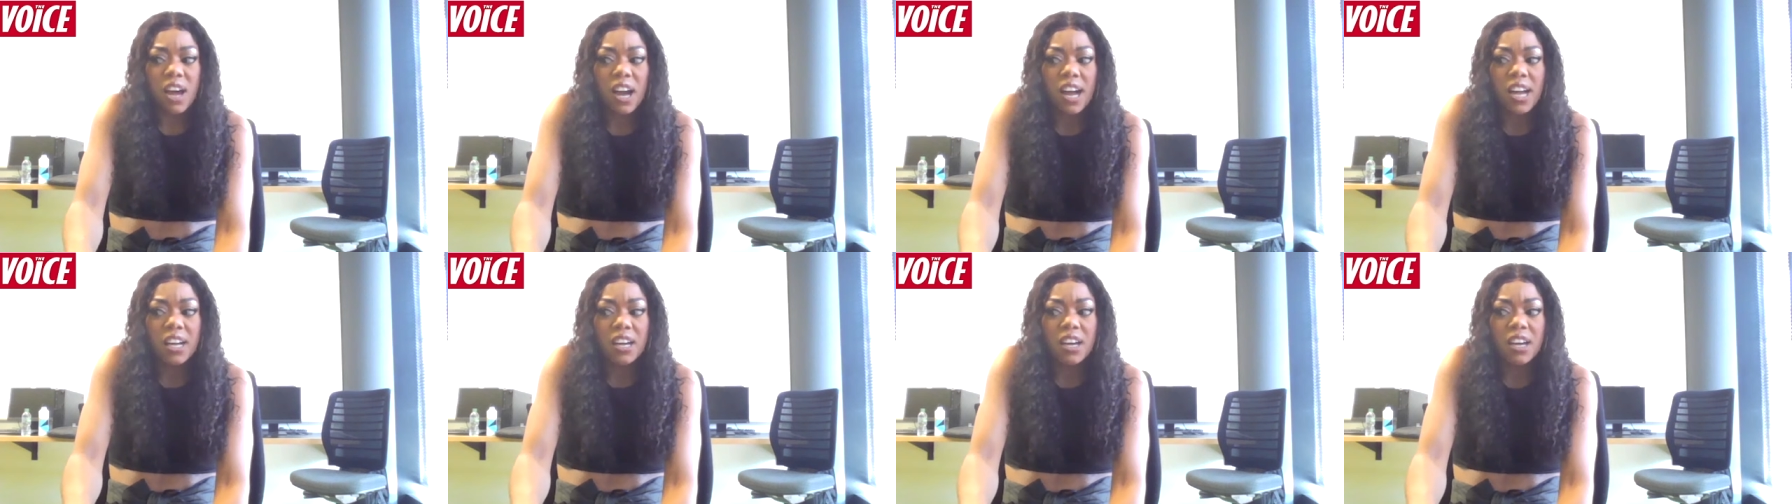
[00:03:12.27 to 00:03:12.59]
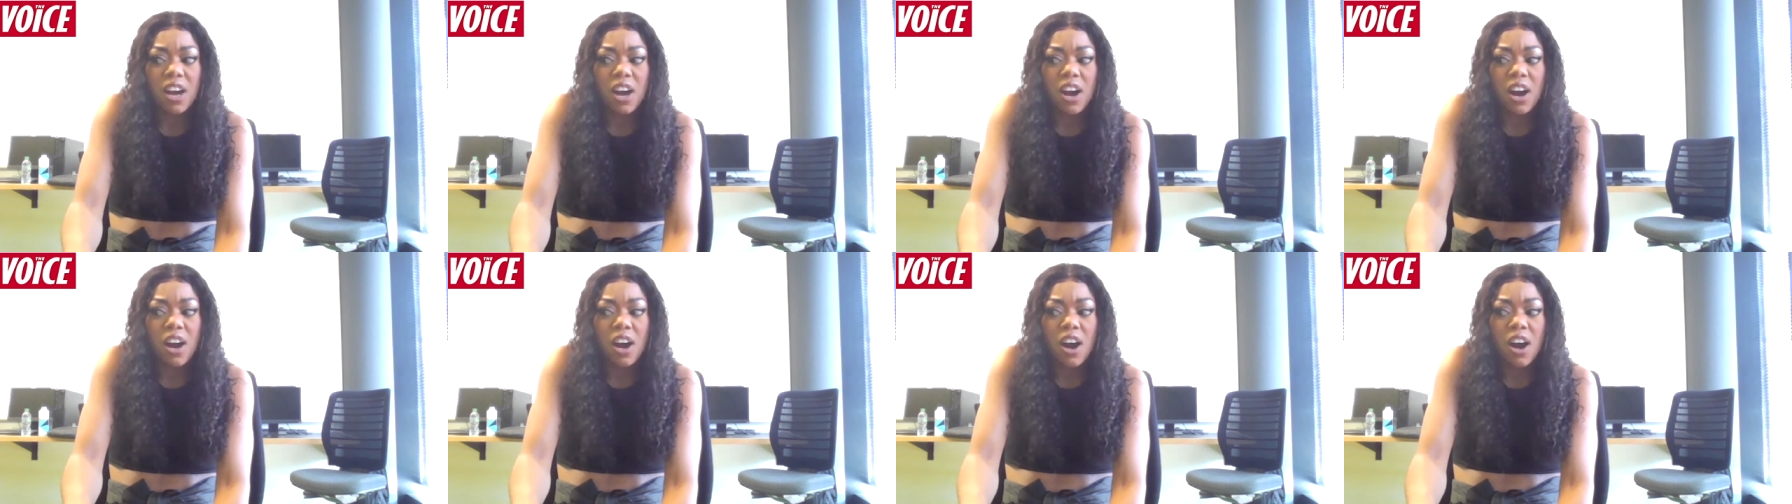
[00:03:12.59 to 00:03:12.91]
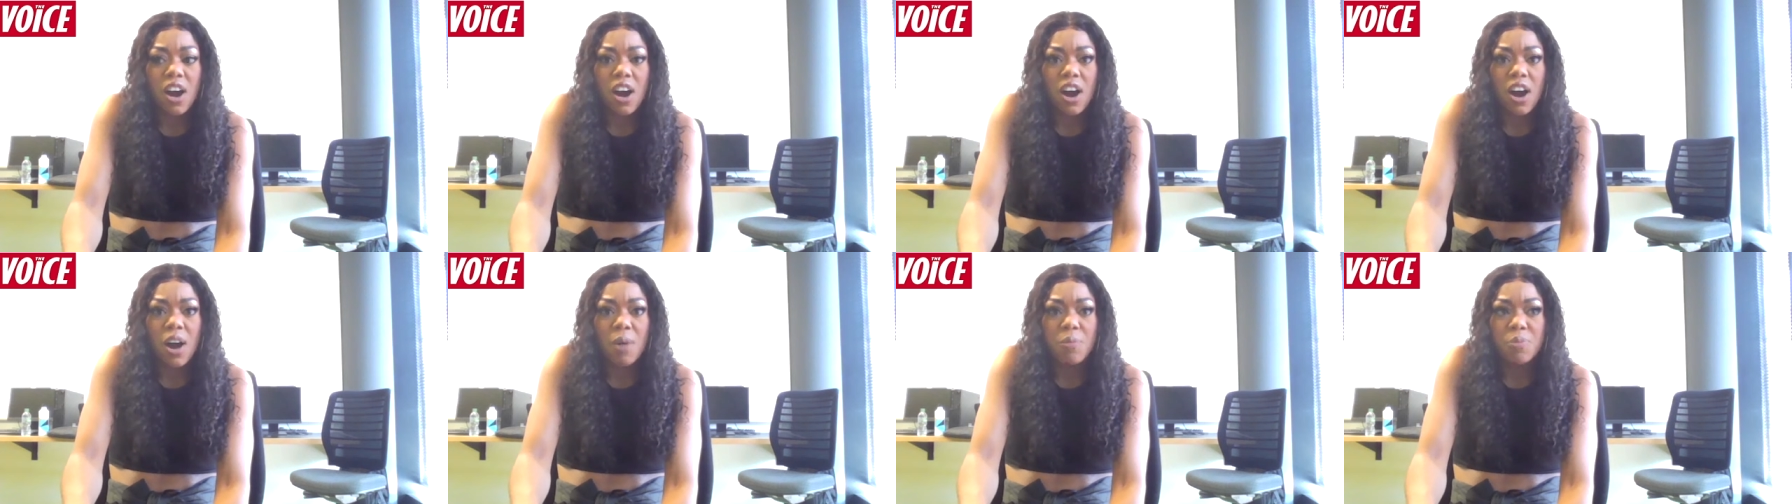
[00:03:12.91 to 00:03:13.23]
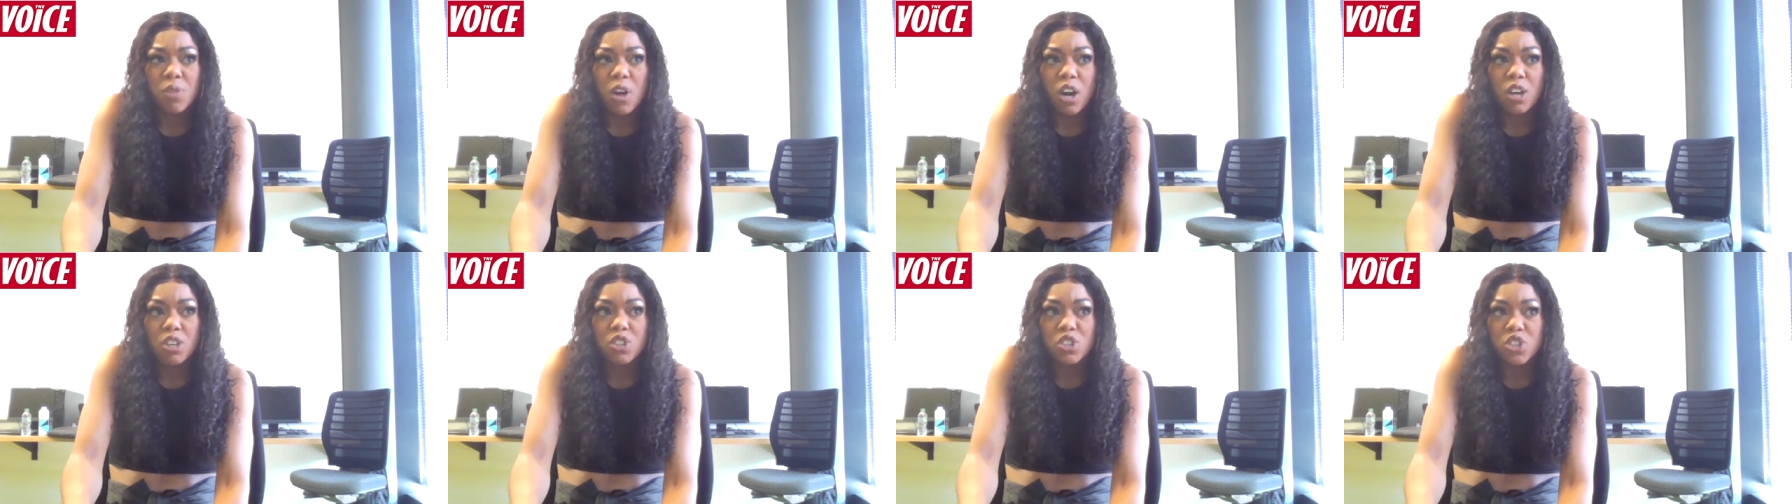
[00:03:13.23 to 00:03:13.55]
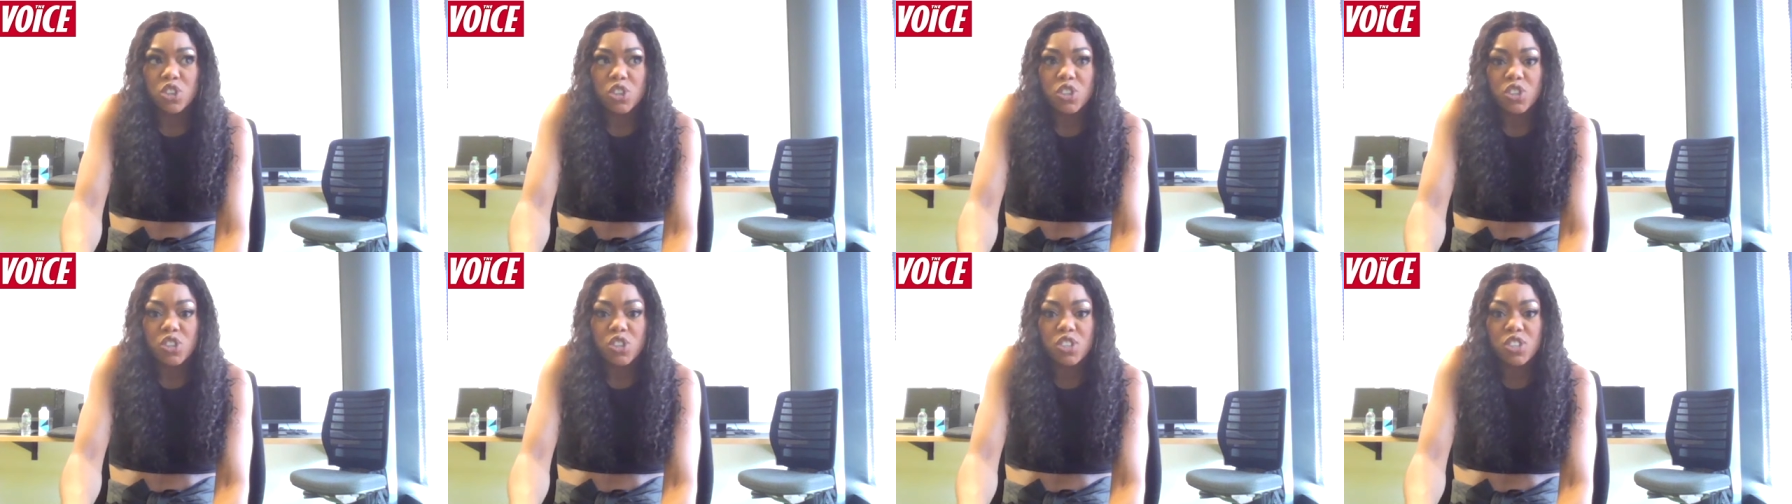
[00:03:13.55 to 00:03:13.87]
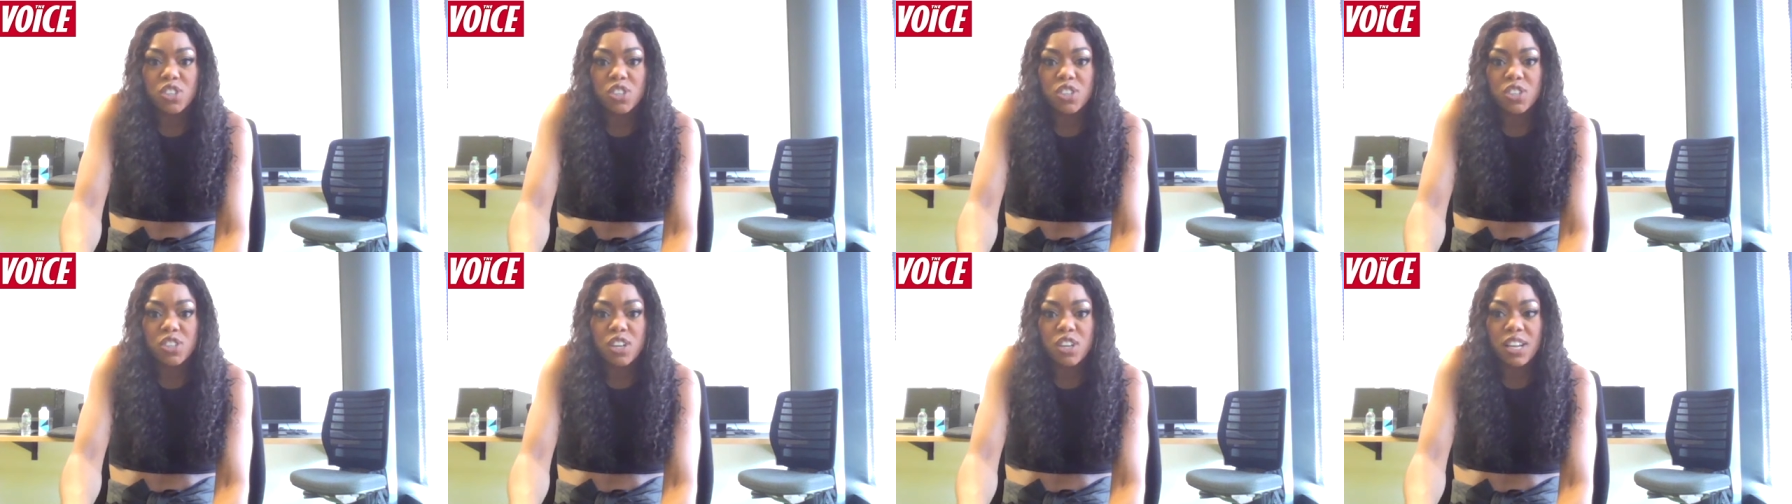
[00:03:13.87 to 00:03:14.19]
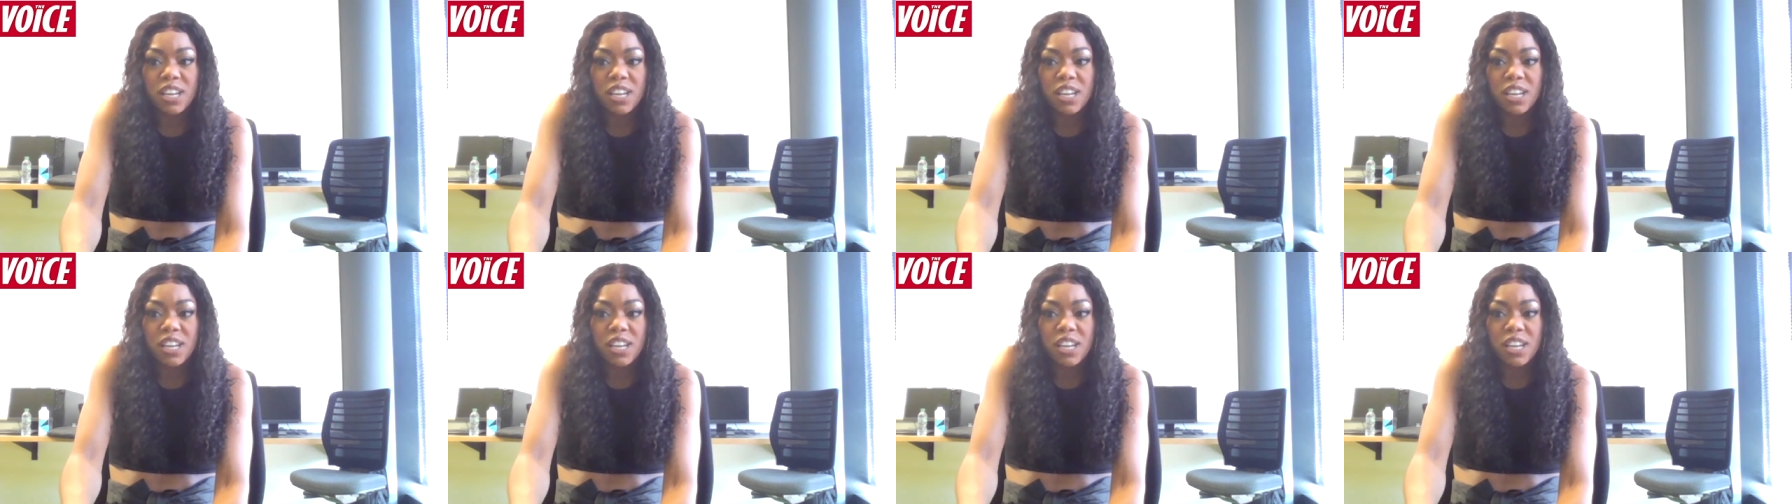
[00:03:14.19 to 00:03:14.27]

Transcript: Like, I'm not just